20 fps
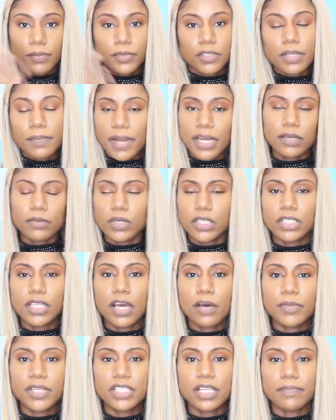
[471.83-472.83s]
Somebody would
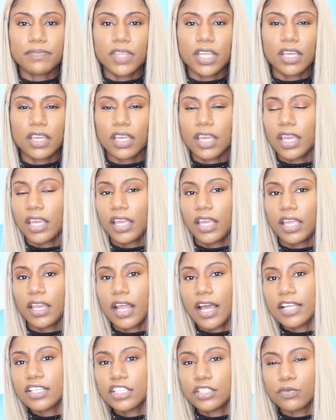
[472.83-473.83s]
tell me something
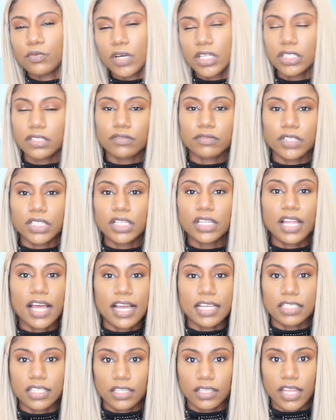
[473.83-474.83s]
and I just wasn't
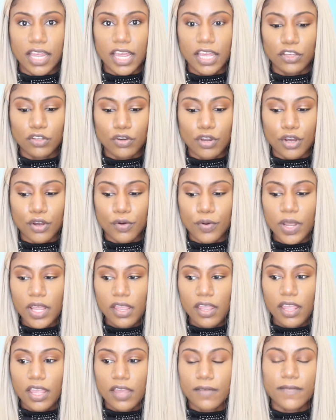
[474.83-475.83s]
realizing that, you know,
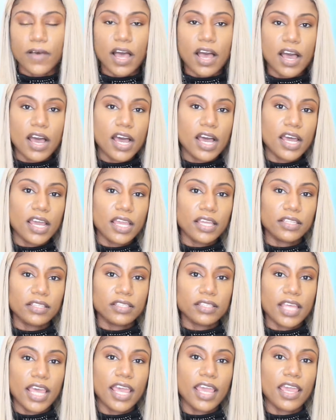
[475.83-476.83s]
if I
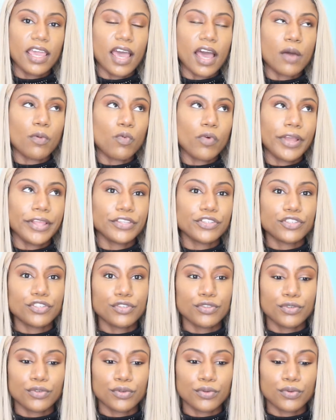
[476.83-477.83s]
say I want
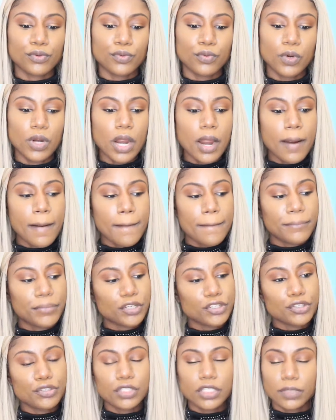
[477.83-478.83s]
to
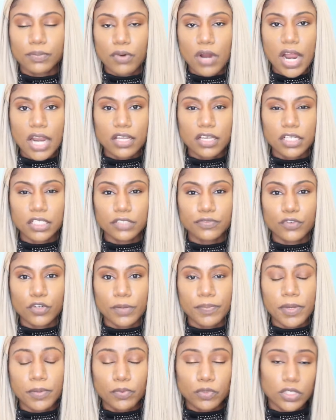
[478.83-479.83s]
produce a product
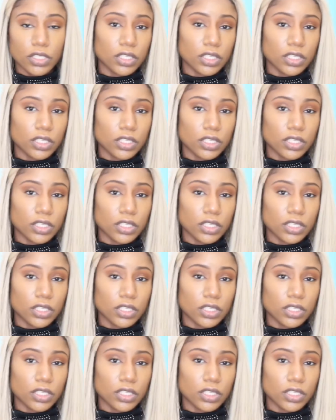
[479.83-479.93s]
for people